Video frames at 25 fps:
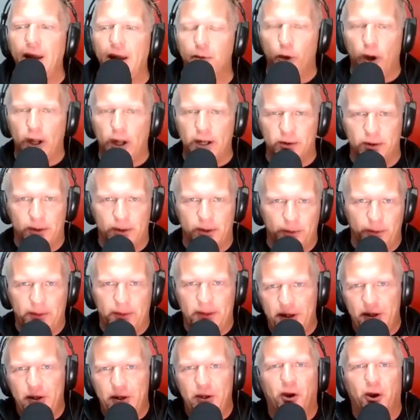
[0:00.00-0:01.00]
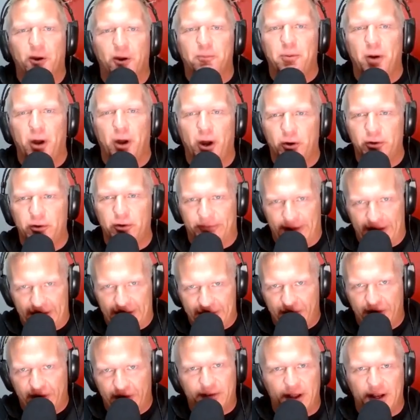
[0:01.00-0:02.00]
am wondering when the New York Post is
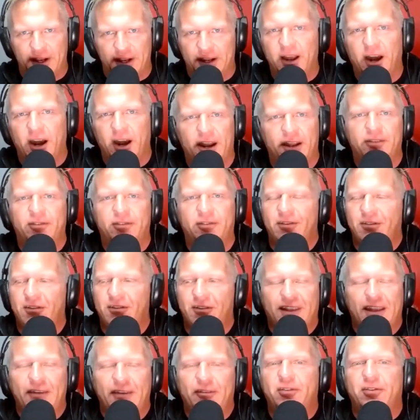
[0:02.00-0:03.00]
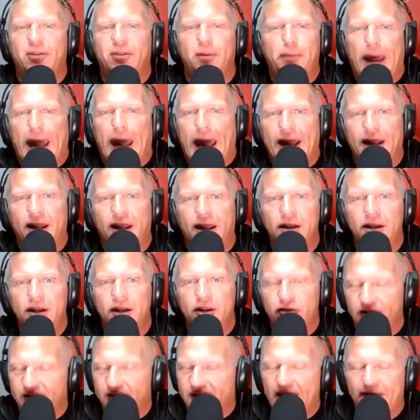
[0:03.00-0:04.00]
just going to cut us, just give us the bag.
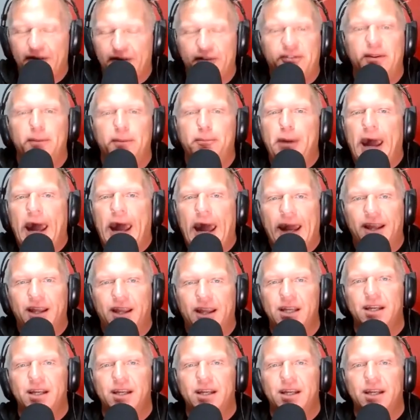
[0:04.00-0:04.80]
Just give us the bag.